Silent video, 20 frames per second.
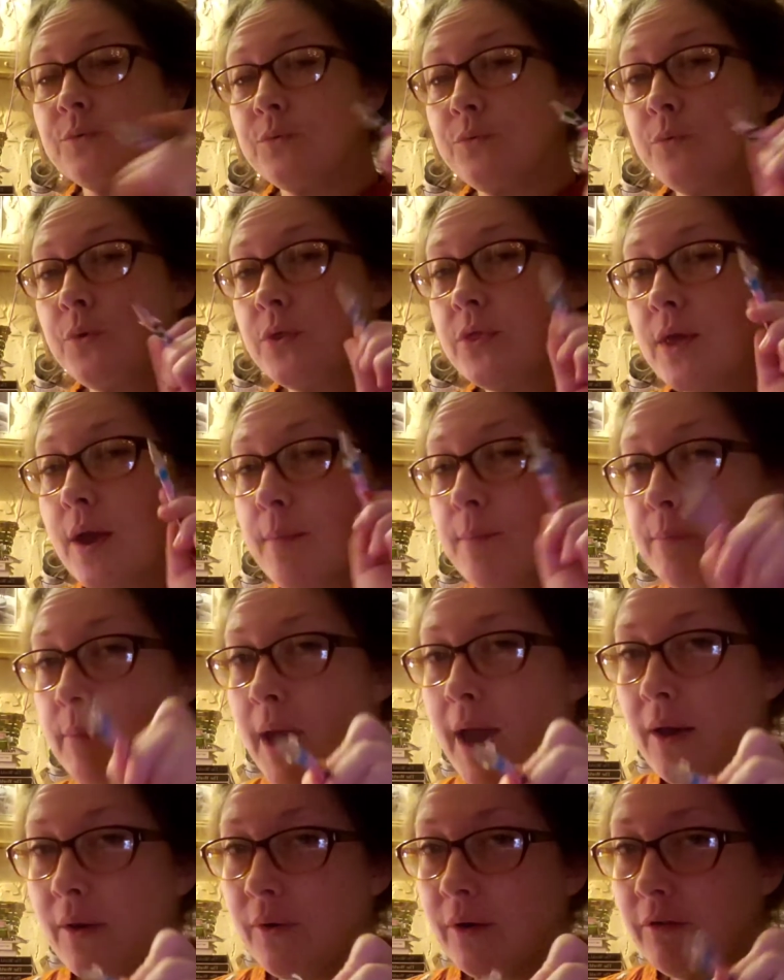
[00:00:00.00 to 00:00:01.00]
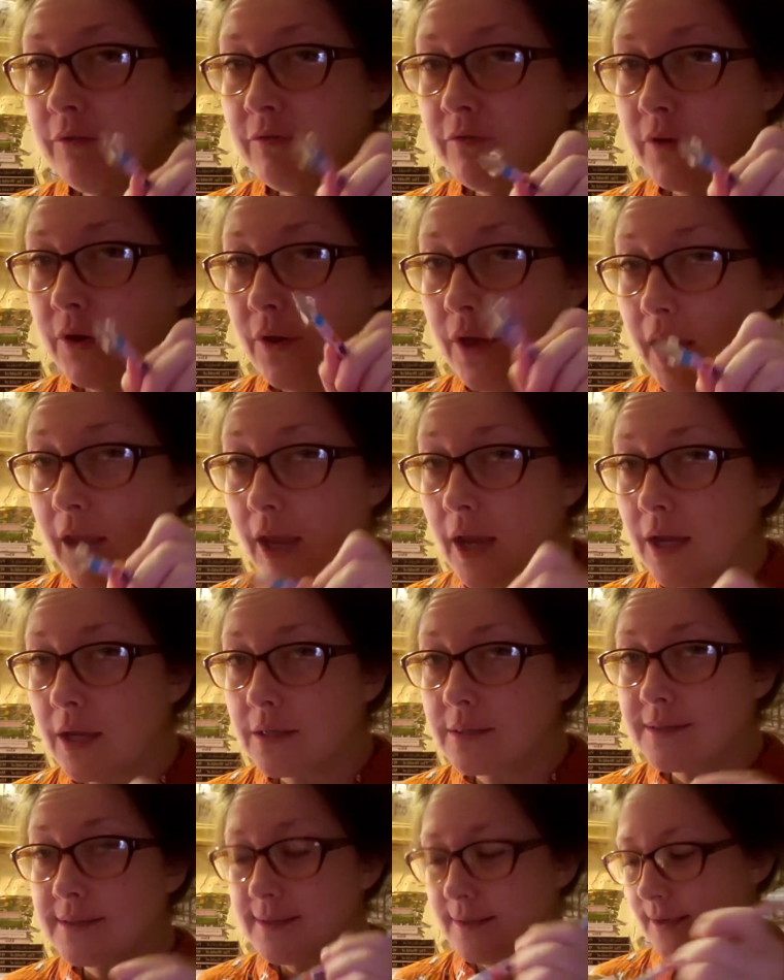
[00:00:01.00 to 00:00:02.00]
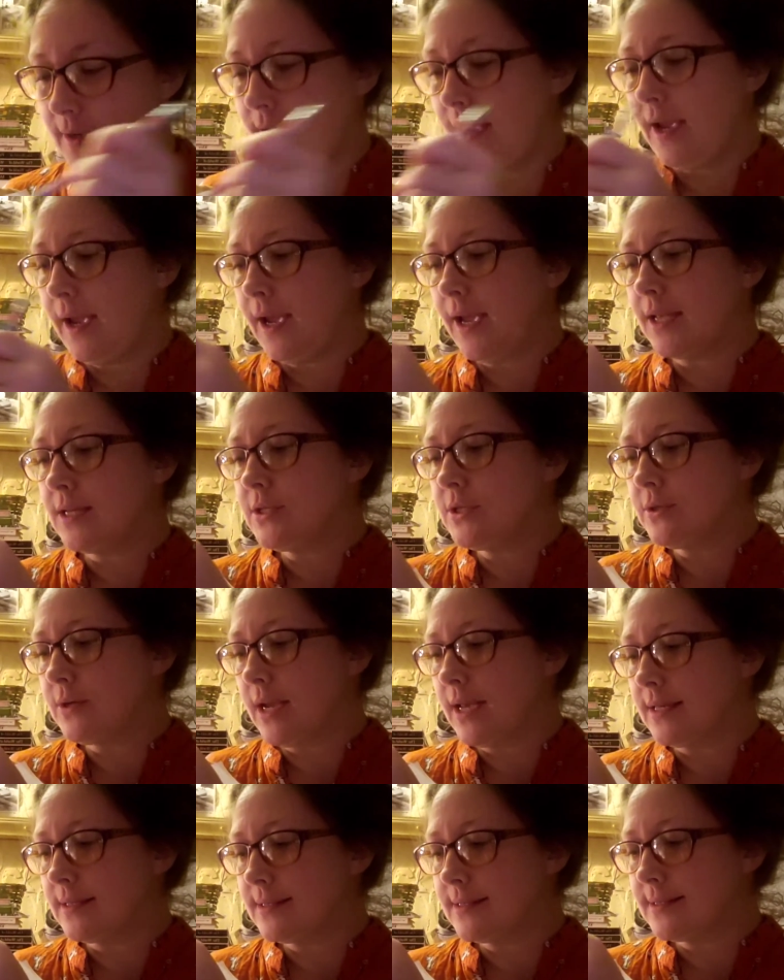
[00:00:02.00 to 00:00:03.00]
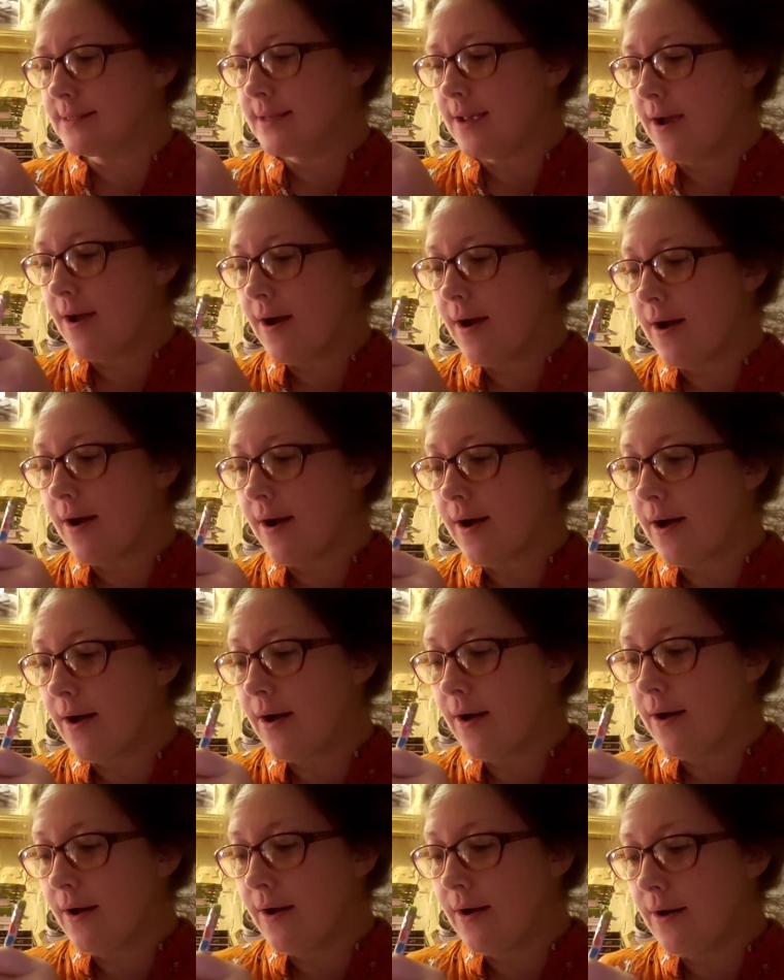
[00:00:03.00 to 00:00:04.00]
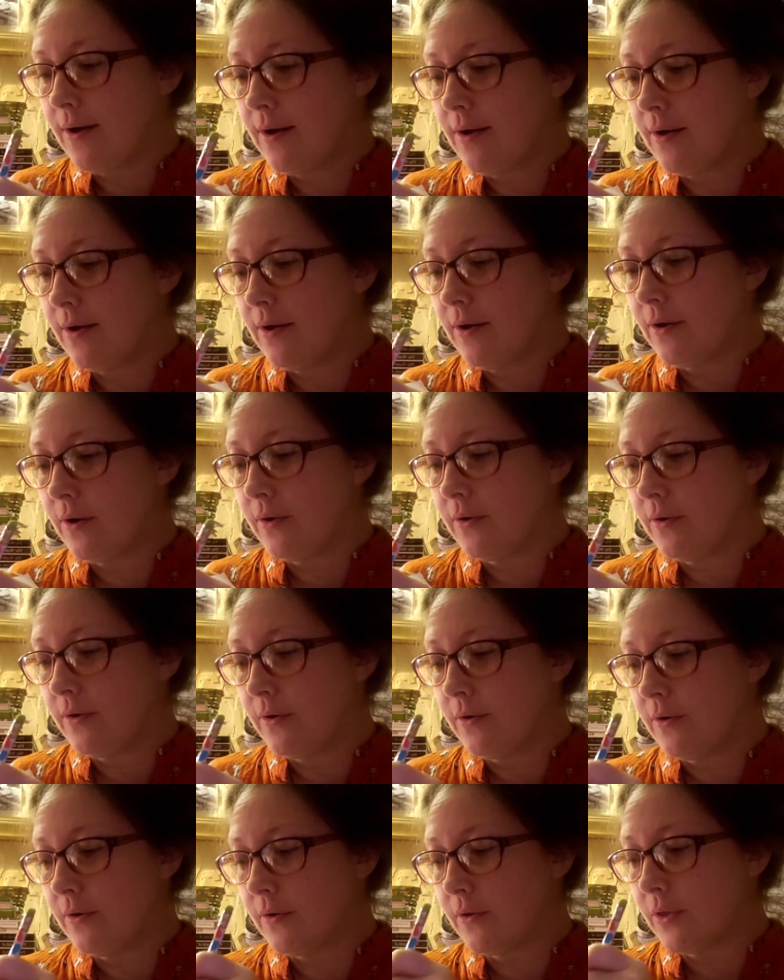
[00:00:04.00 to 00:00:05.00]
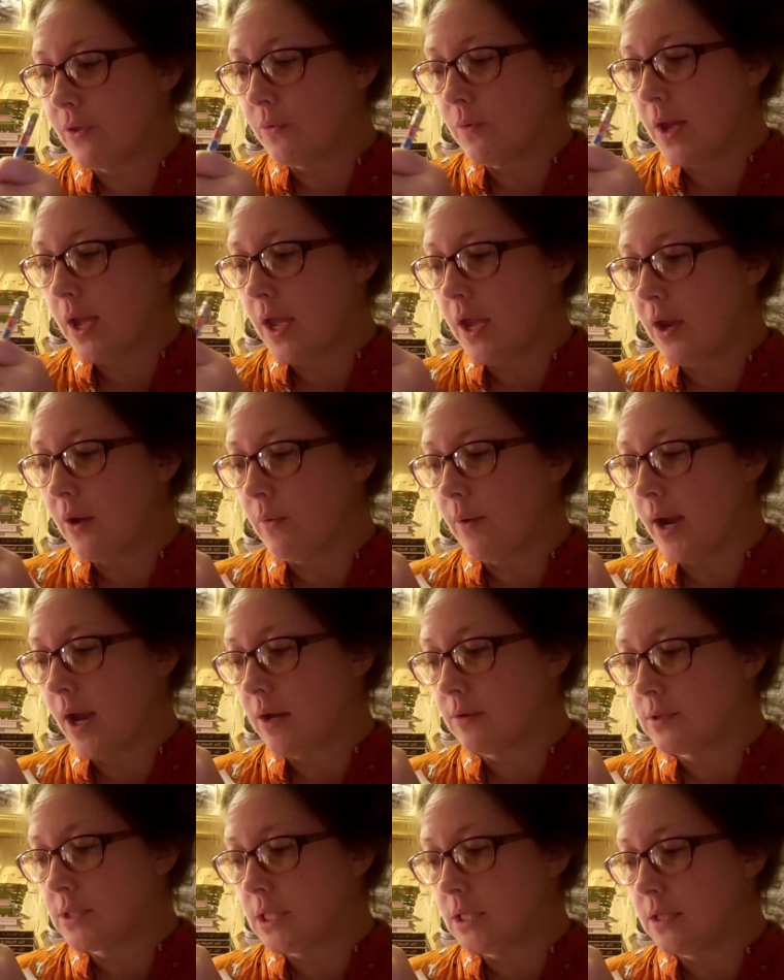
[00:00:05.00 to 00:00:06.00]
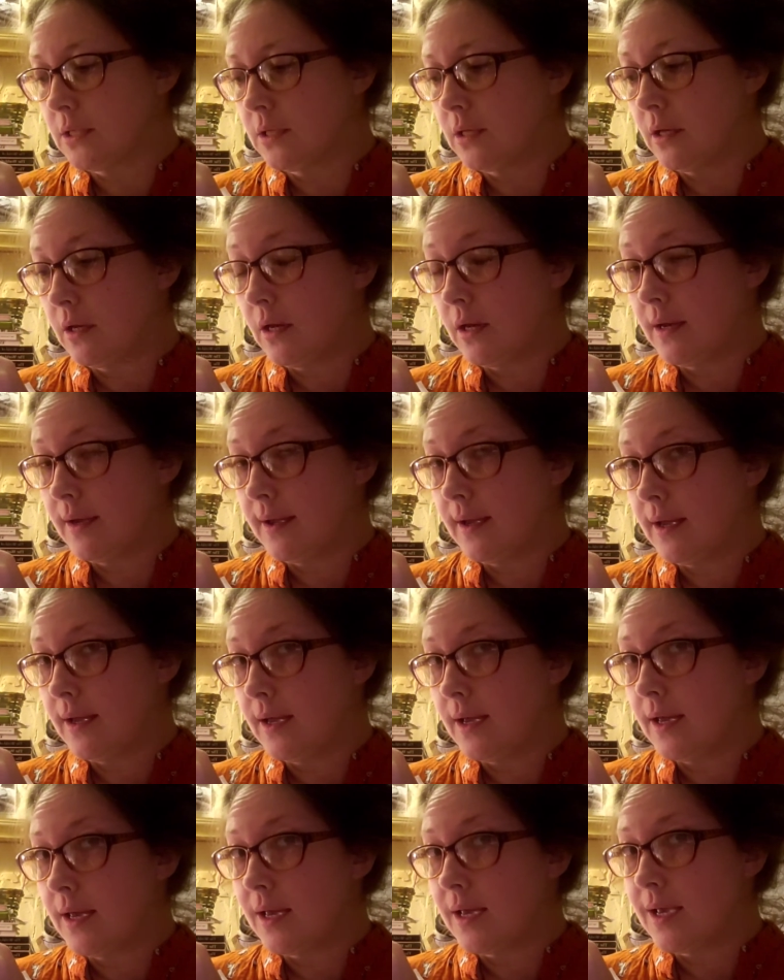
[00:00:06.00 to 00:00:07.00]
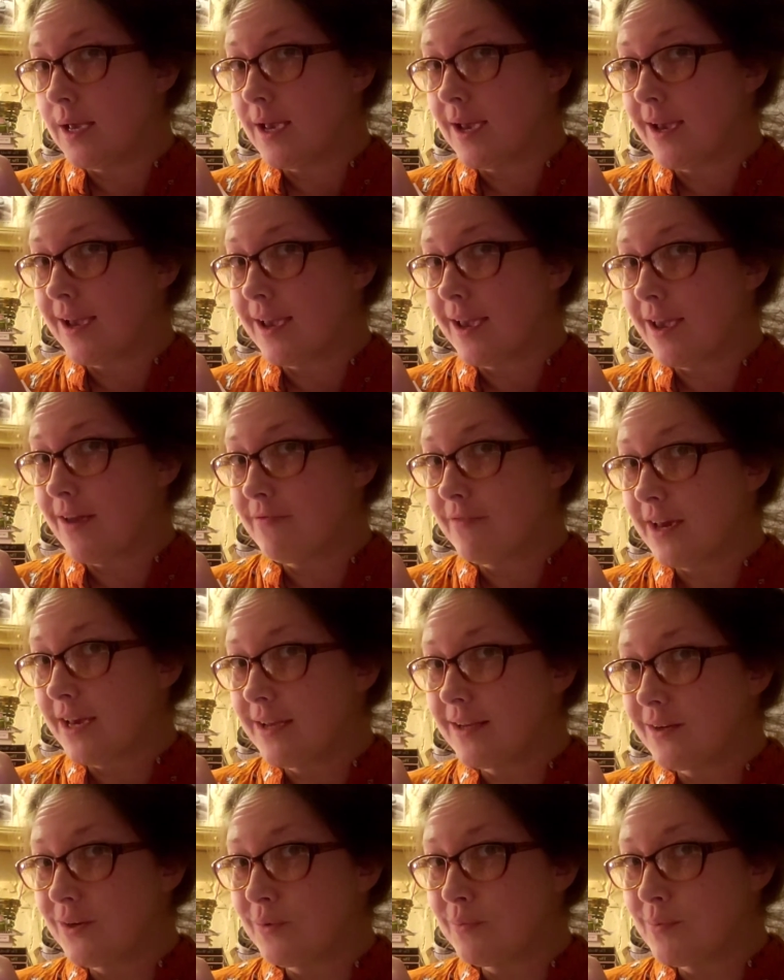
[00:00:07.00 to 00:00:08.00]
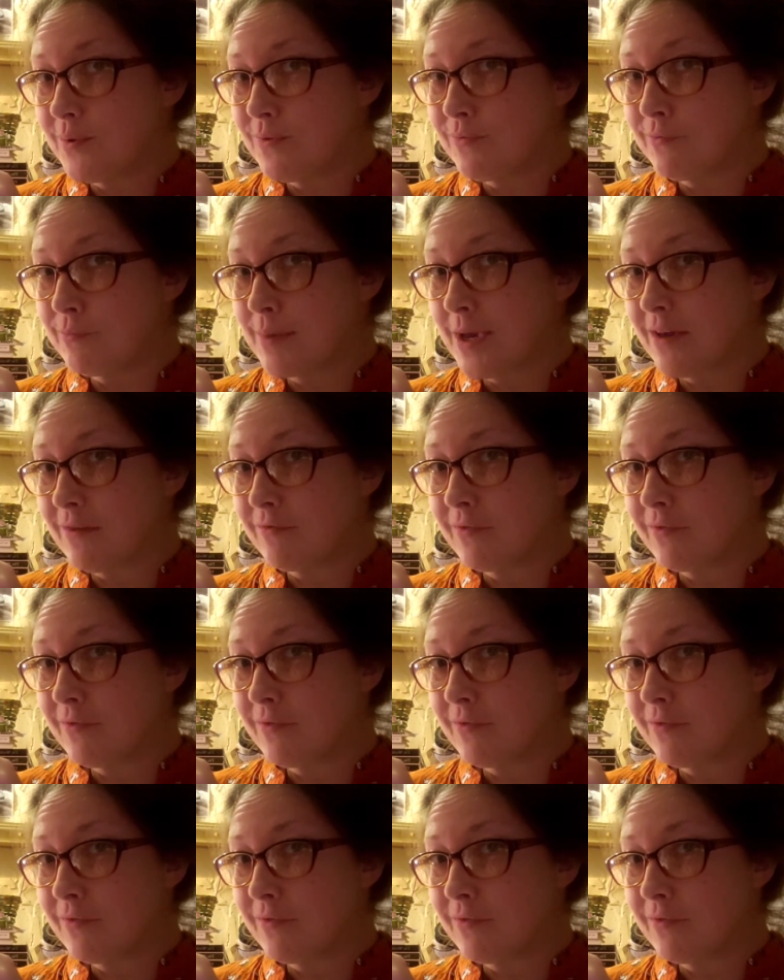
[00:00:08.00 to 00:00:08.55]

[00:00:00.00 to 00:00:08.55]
with a powerful hand and trace all the way around it. If I don't move my